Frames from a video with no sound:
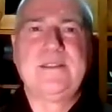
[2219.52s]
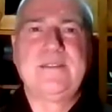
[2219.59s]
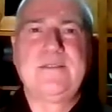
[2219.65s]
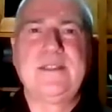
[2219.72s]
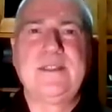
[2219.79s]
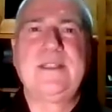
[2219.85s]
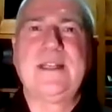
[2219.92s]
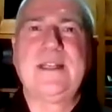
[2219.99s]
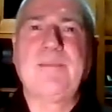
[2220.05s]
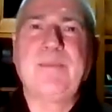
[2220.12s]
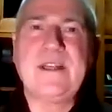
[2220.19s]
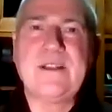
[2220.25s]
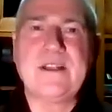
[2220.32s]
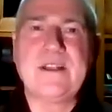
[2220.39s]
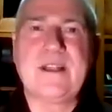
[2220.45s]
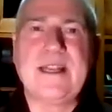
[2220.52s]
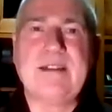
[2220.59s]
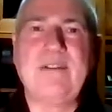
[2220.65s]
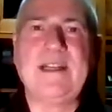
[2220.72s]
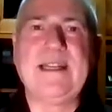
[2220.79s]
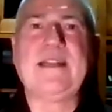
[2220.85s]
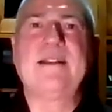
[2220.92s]
wouldn't that be just
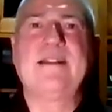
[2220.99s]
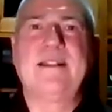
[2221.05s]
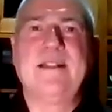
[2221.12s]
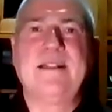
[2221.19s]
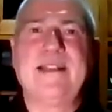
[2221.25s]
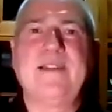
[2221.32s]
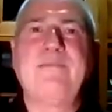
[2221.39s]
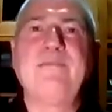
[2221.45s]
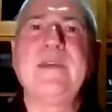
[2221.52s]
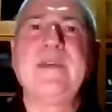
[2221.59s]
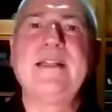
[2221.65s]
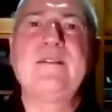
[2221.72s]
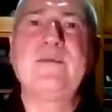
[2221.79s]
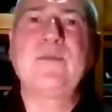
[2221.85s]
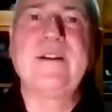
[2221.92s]
lovely? It means we're